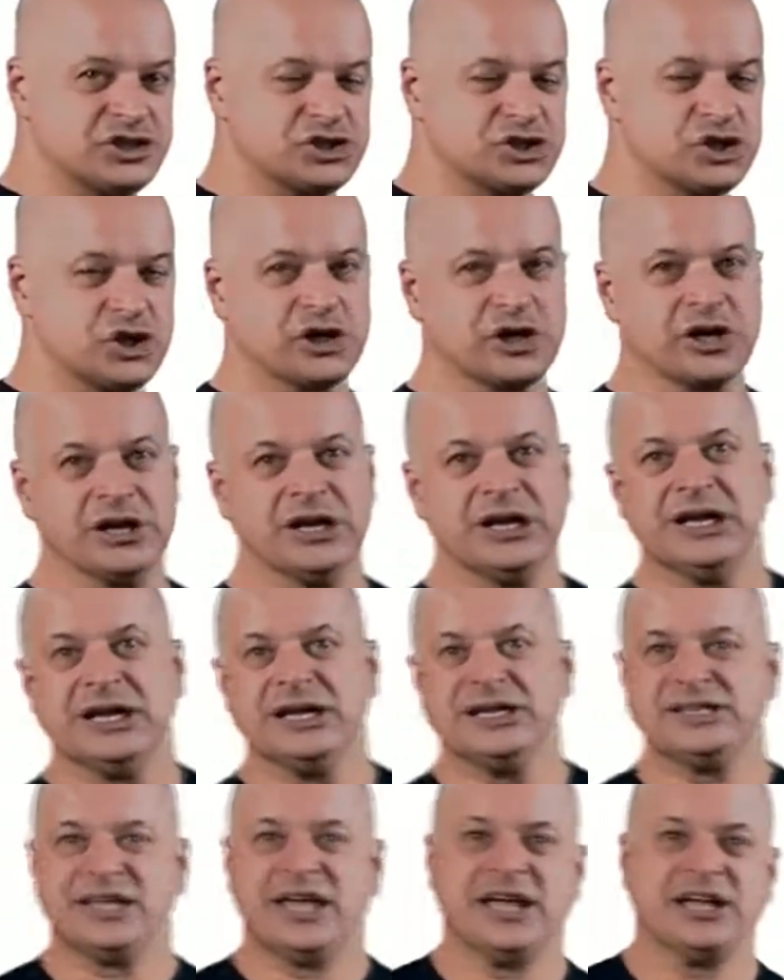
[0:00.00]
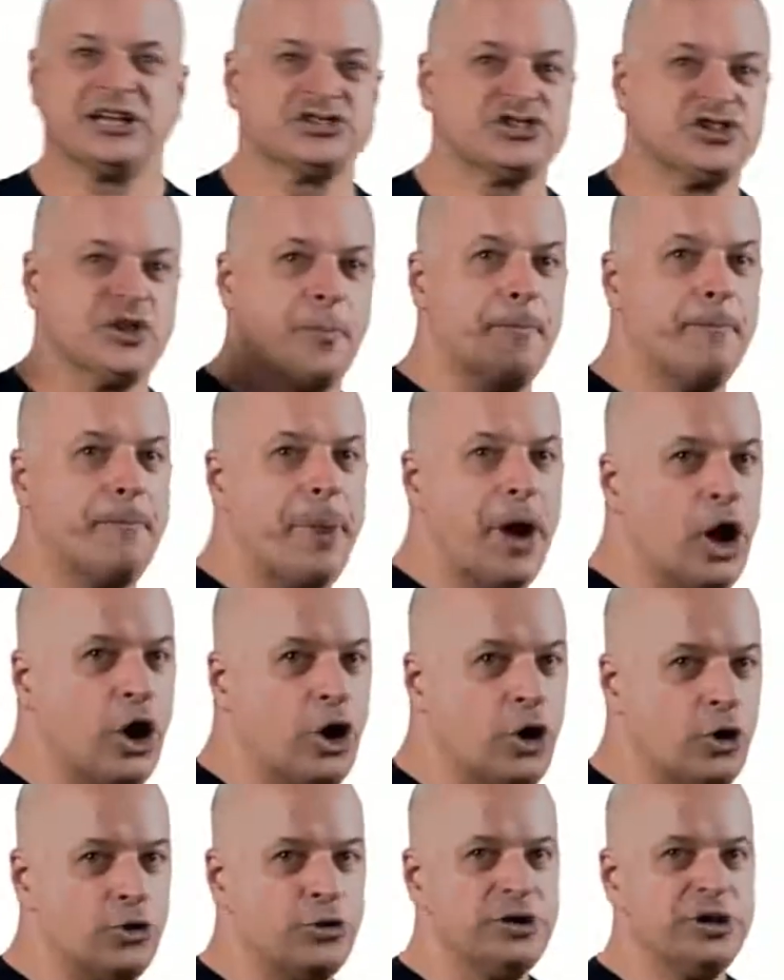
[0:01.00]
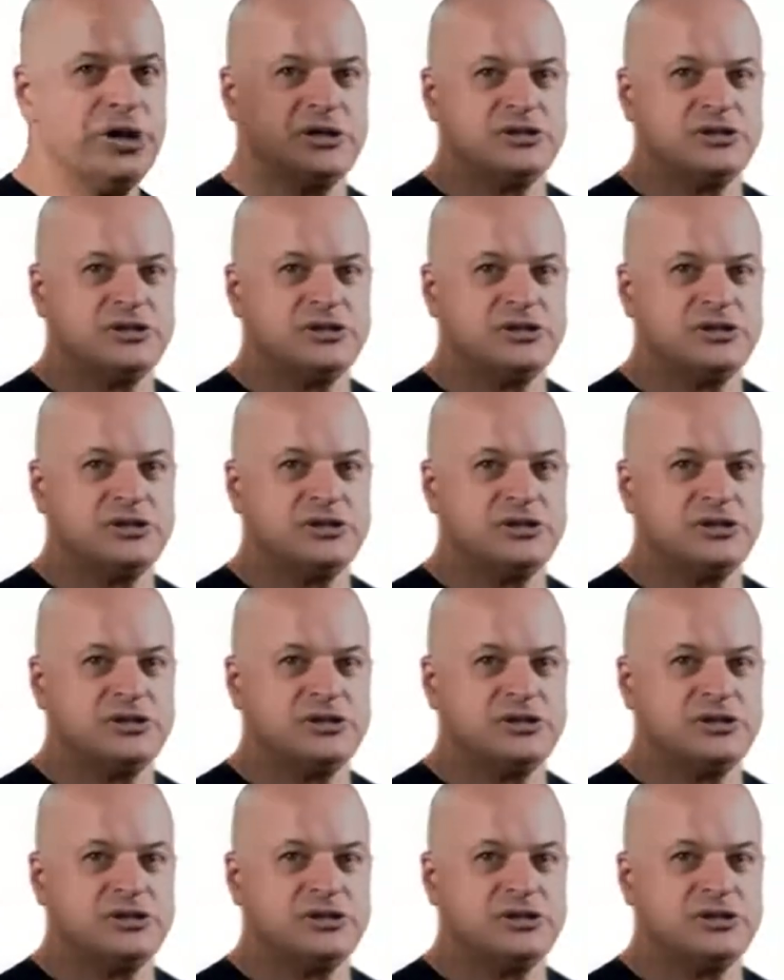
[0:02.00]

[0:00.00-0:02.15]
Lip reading: sugar. Takes the bone,